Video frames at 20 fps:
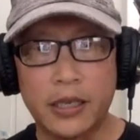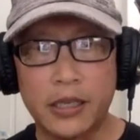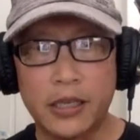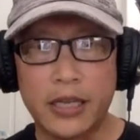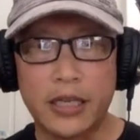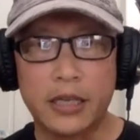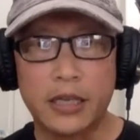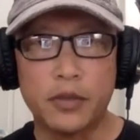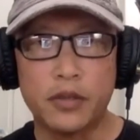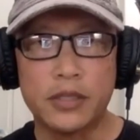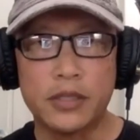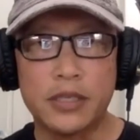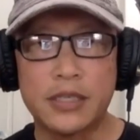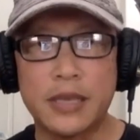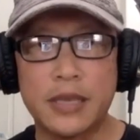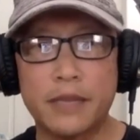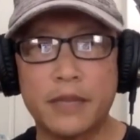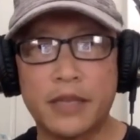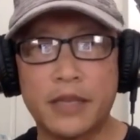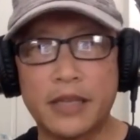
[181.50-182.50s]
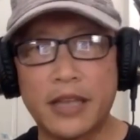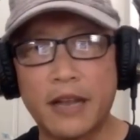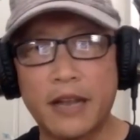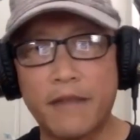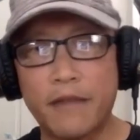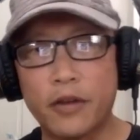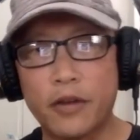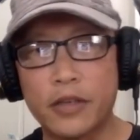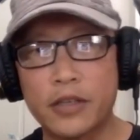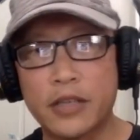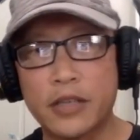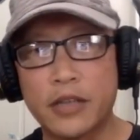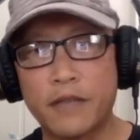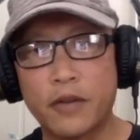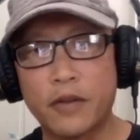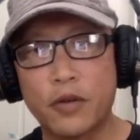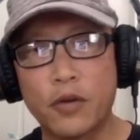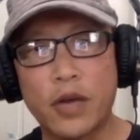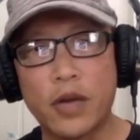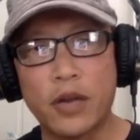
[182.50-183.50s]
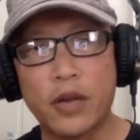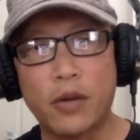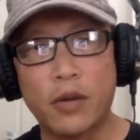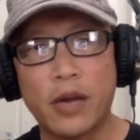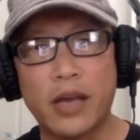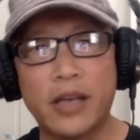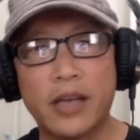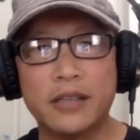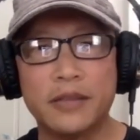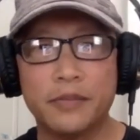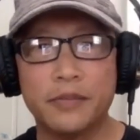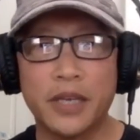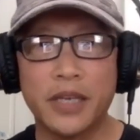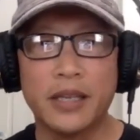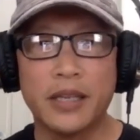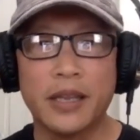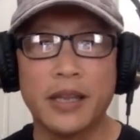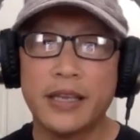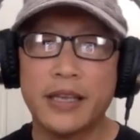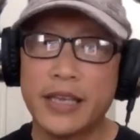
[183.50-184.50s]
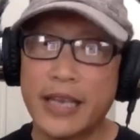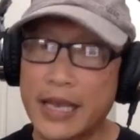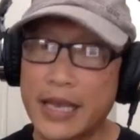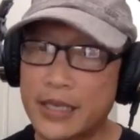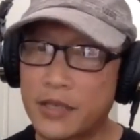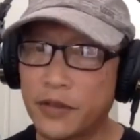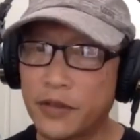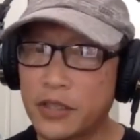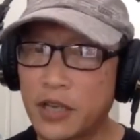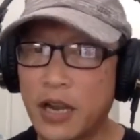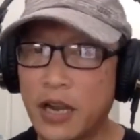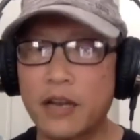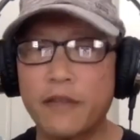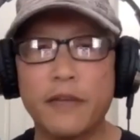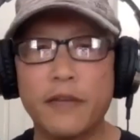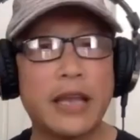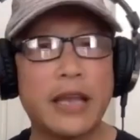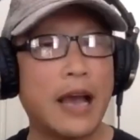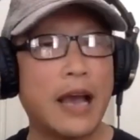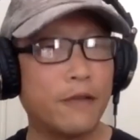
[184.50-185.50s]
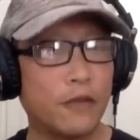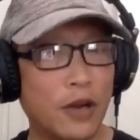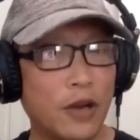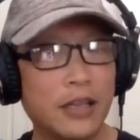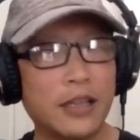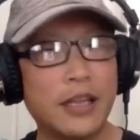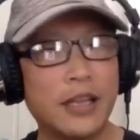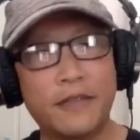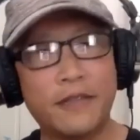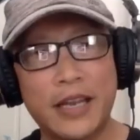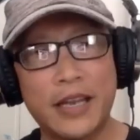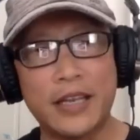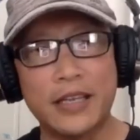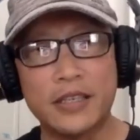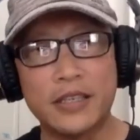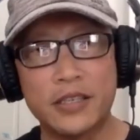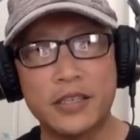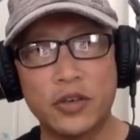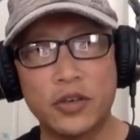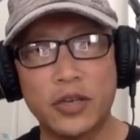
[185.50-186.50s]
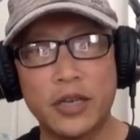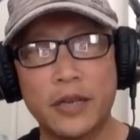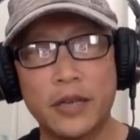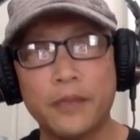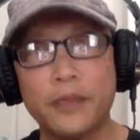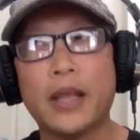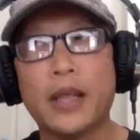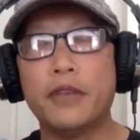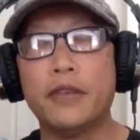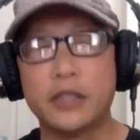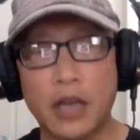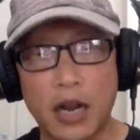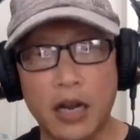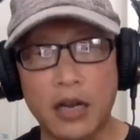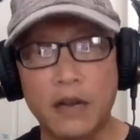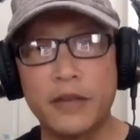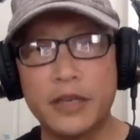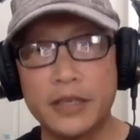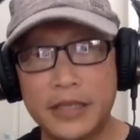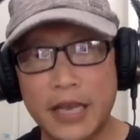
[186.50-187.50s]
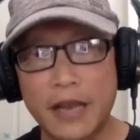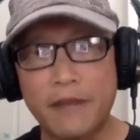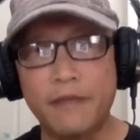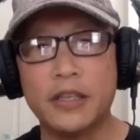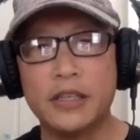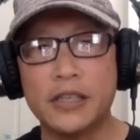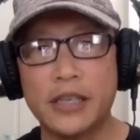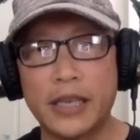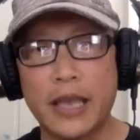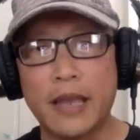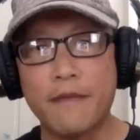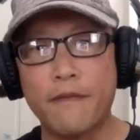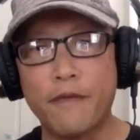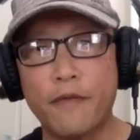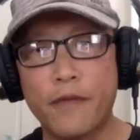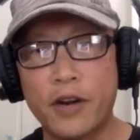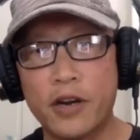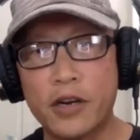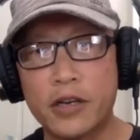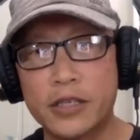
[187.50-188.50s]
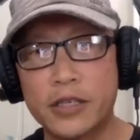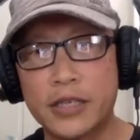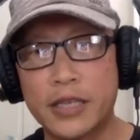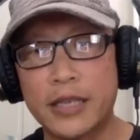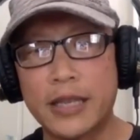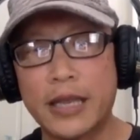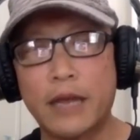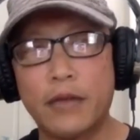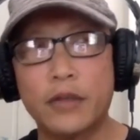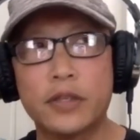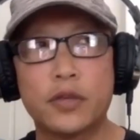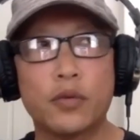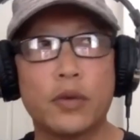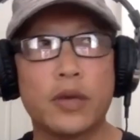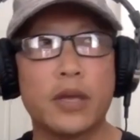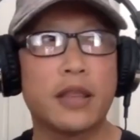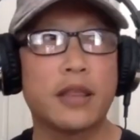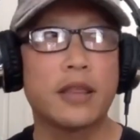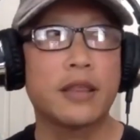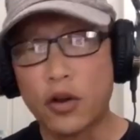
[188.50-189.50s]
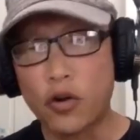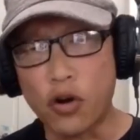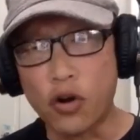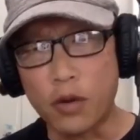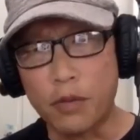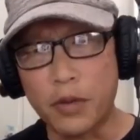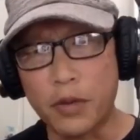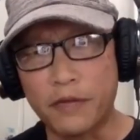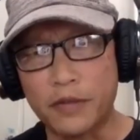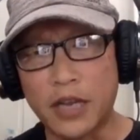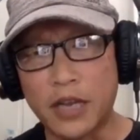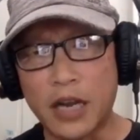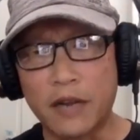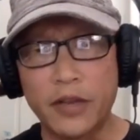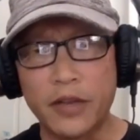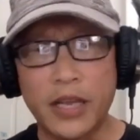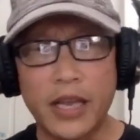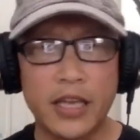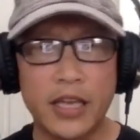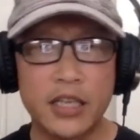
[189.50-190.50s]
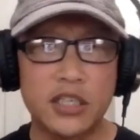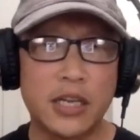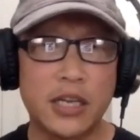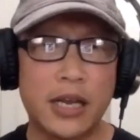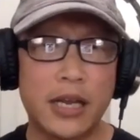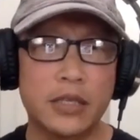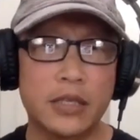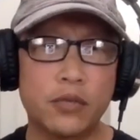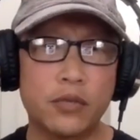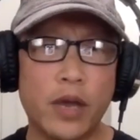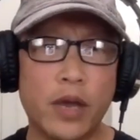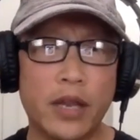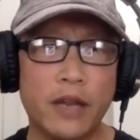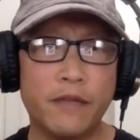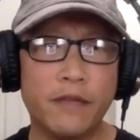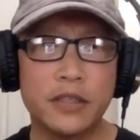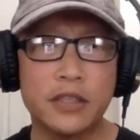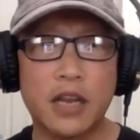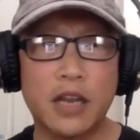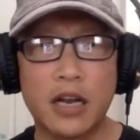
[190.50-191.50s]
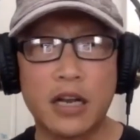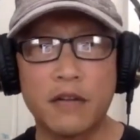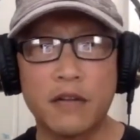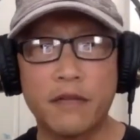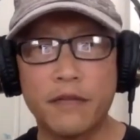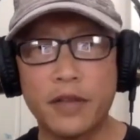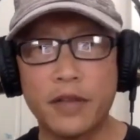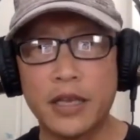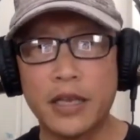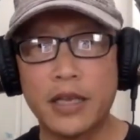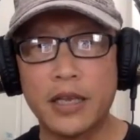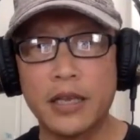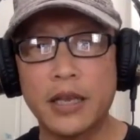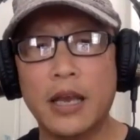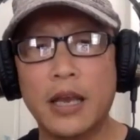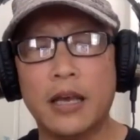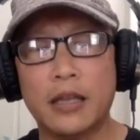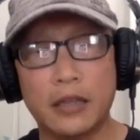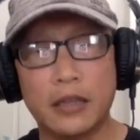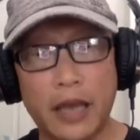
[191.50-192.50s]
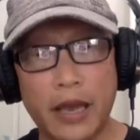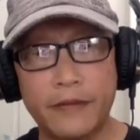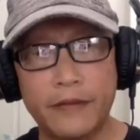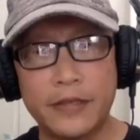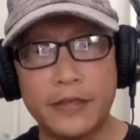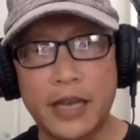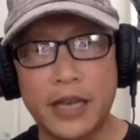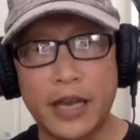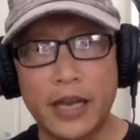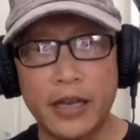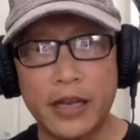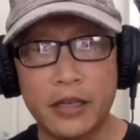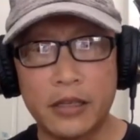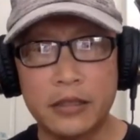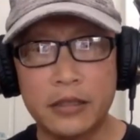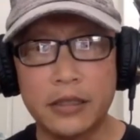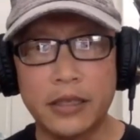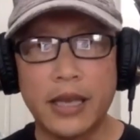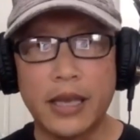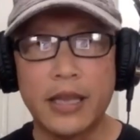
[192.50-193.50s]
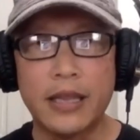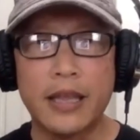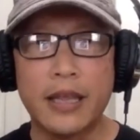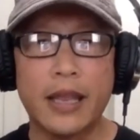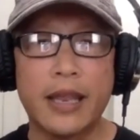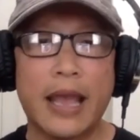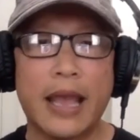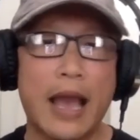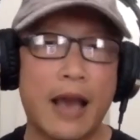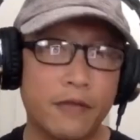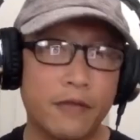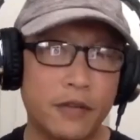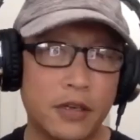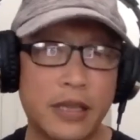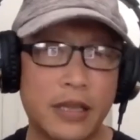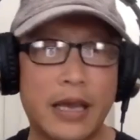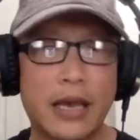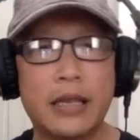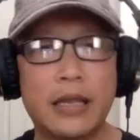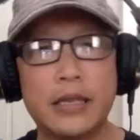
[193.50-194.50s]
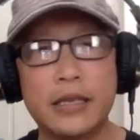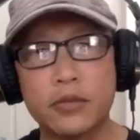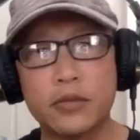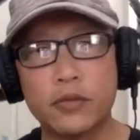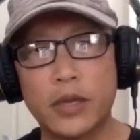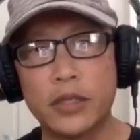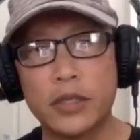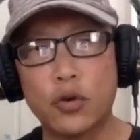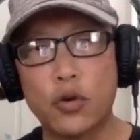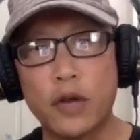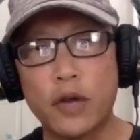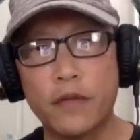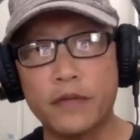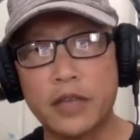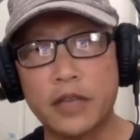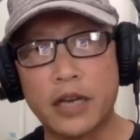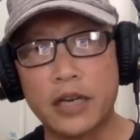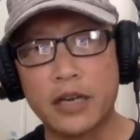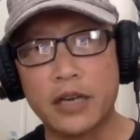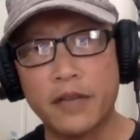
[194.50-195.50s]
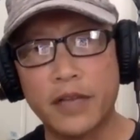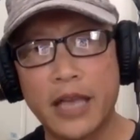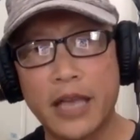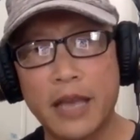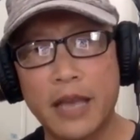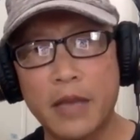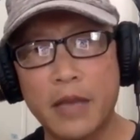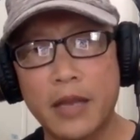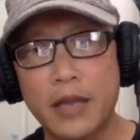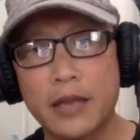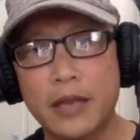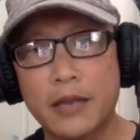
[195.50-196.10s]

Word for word: collectibles is something that I focused on for quite a while. But yes, photography, after I left that industry, photography definitely came first. And that was with corporate photography, headshots, wedding photography, lifestyle. And then after that is when toy photography came in.